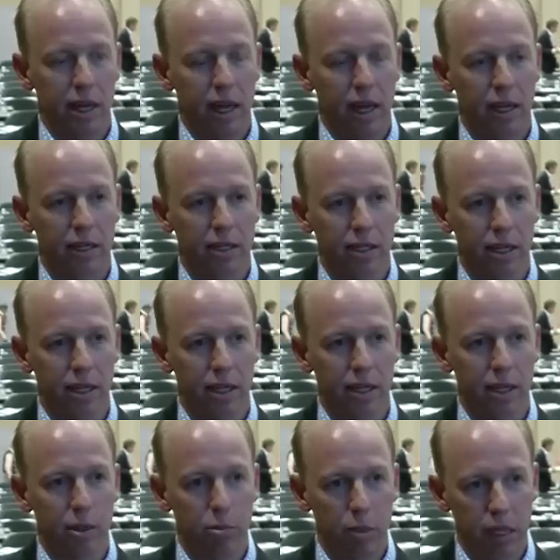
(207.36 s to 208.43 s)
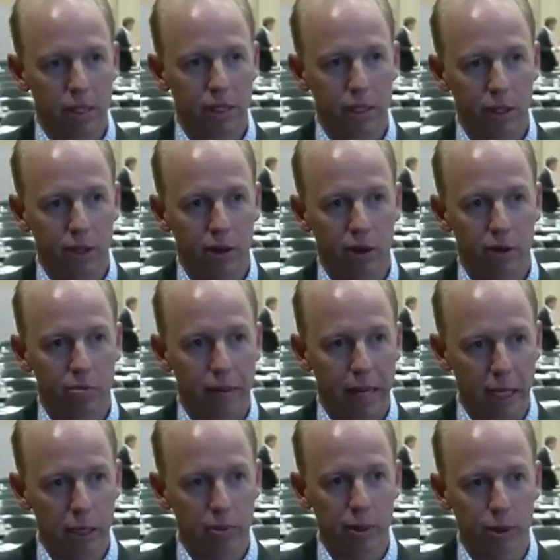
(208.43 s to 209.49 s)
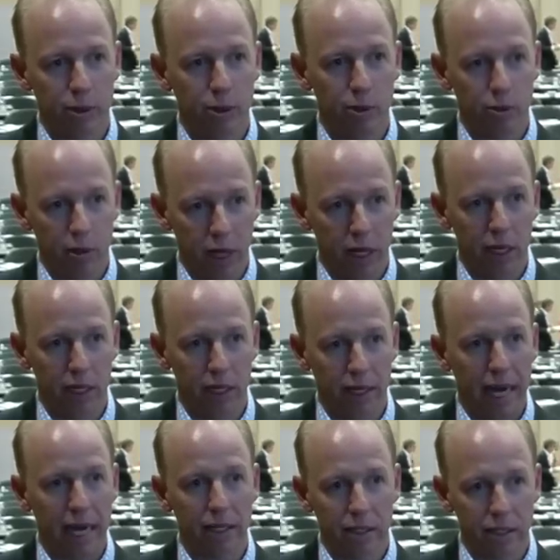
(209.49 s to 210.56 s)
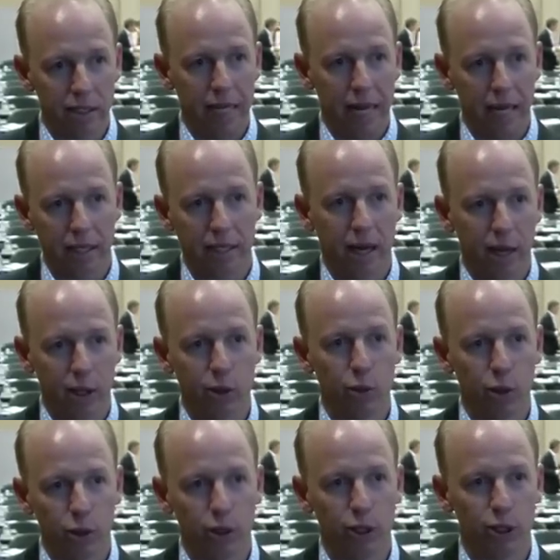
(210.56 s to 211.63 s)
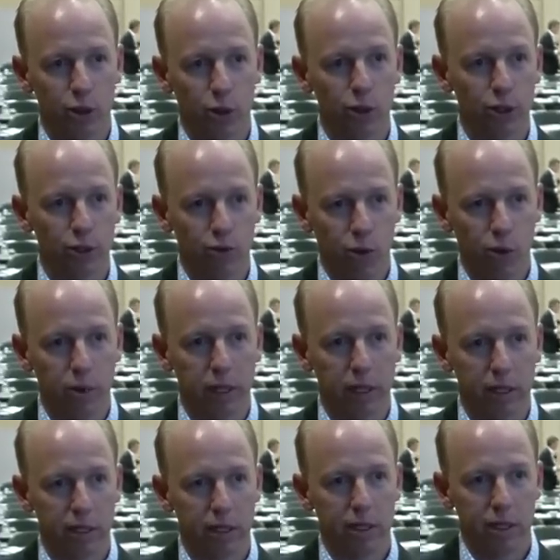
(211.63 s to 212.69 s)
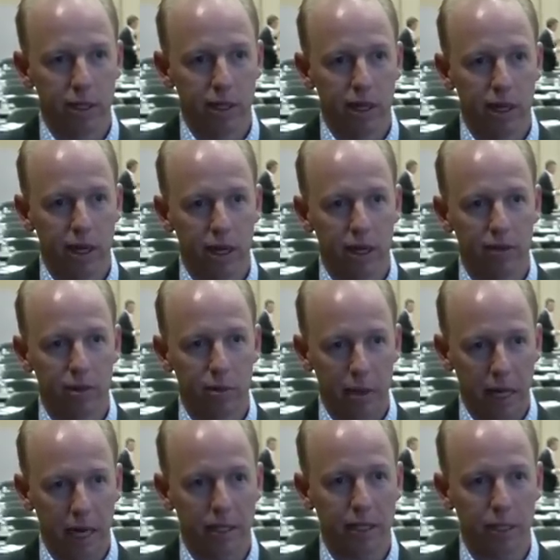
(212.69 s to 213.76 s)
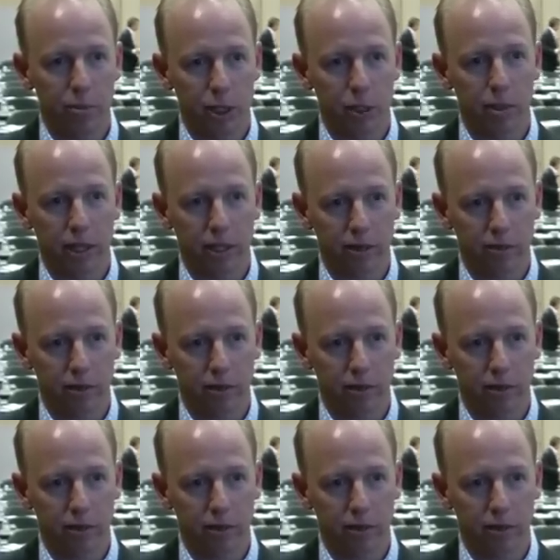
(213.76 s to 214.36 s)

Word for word: and uh, the ability of management to really understand how the world is transforming uh, from an IT perspective.